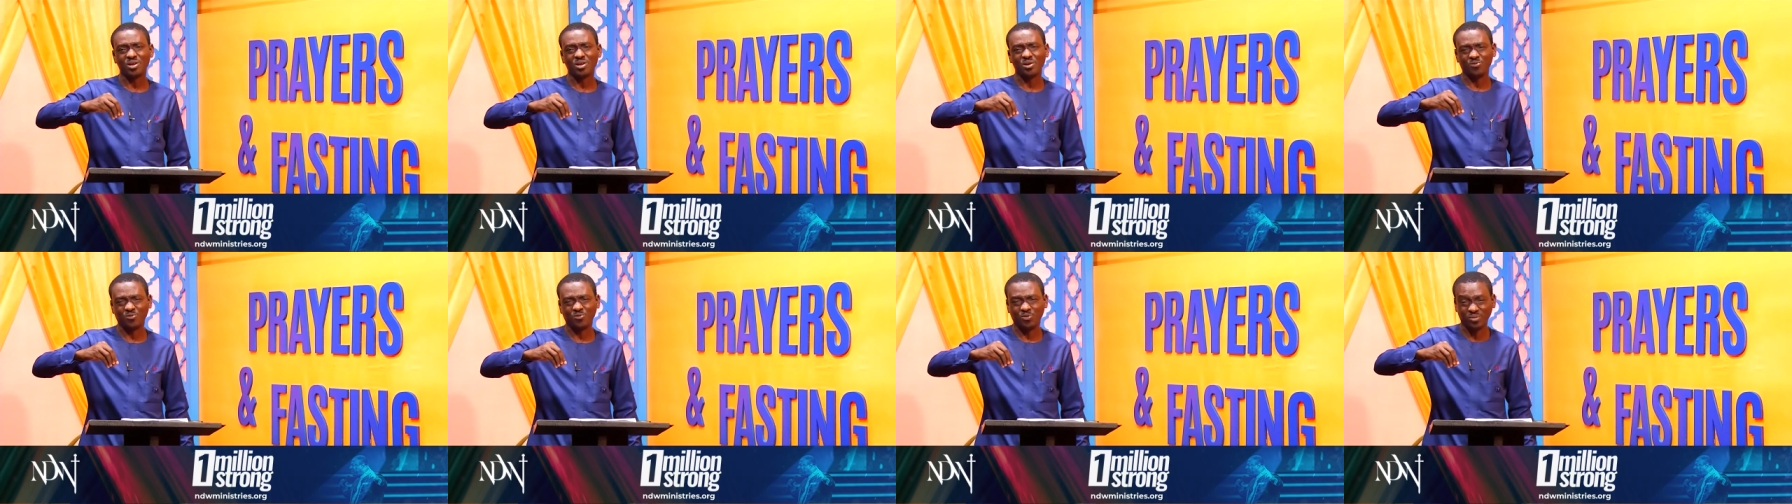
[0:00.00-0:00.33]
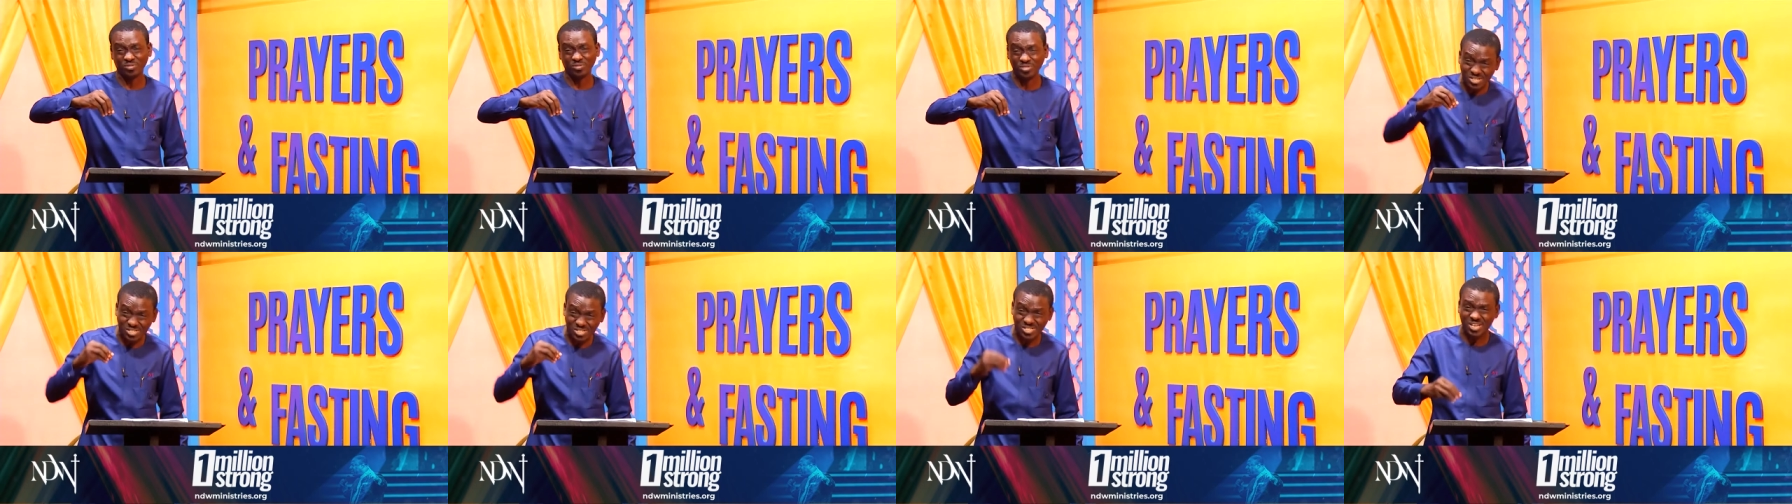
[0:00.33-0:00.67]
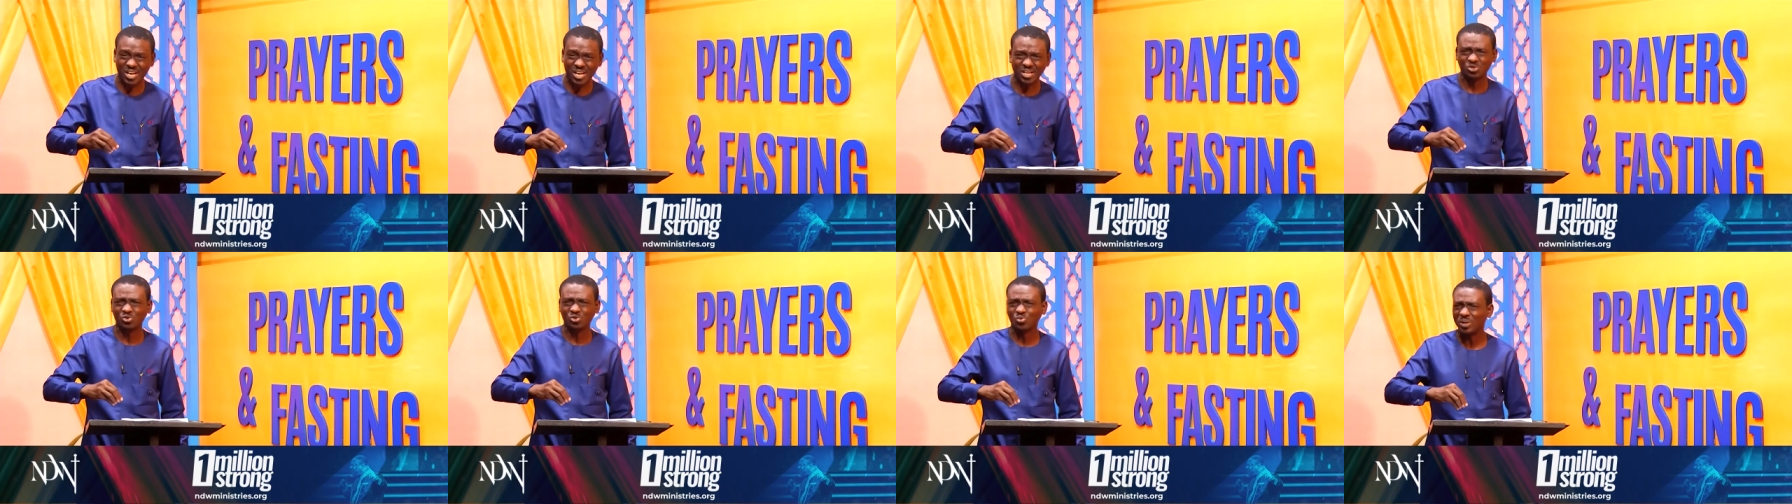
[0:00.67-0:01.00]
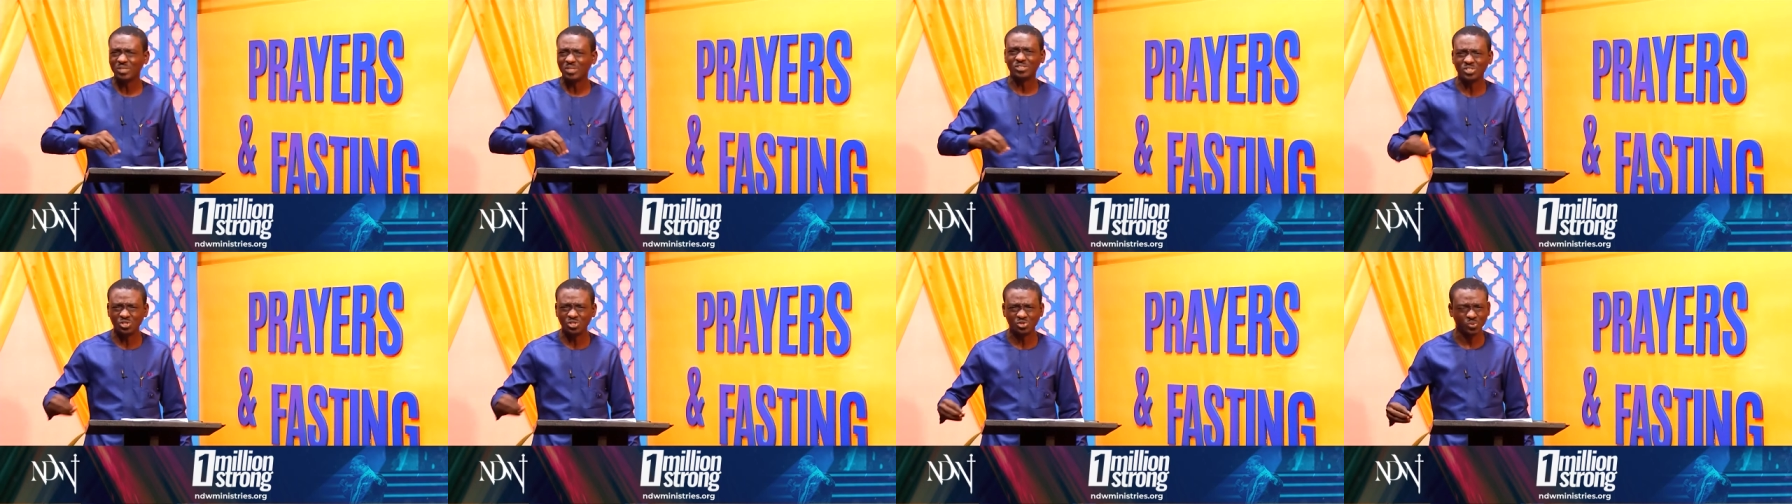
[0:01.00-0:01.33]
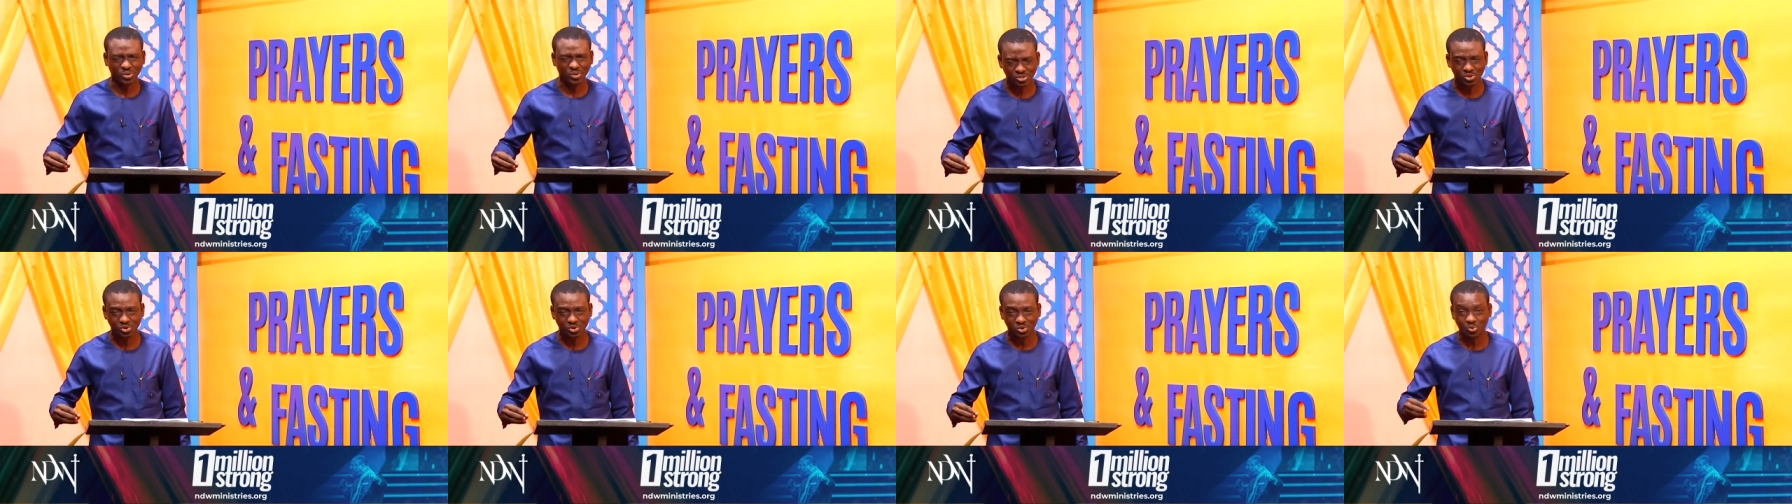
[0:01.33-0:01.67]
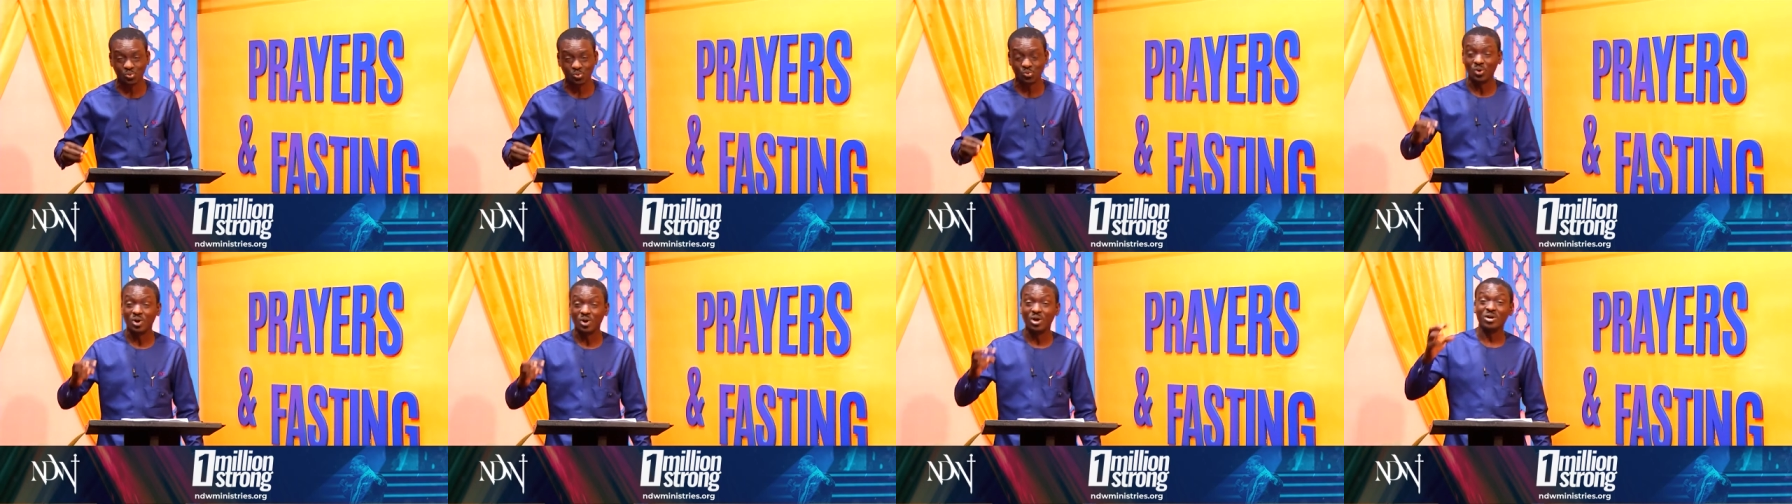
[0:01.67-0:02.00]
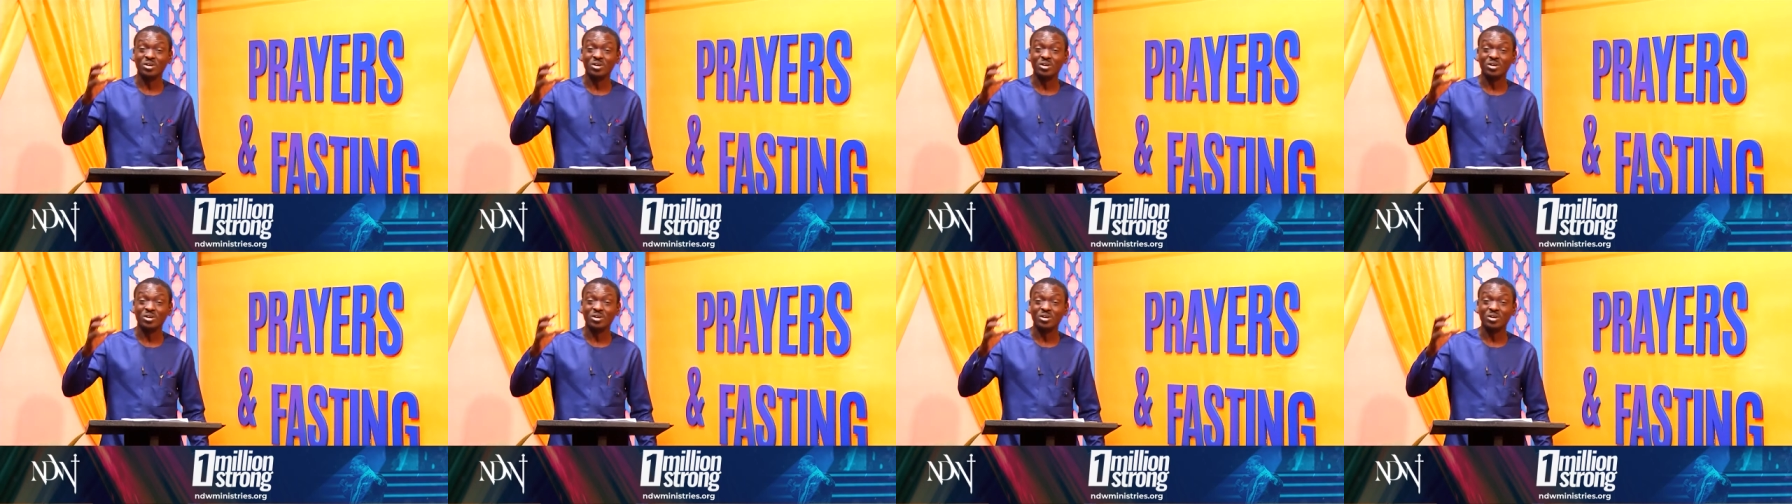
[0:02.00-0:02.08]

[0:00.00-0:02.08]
for this year 2022.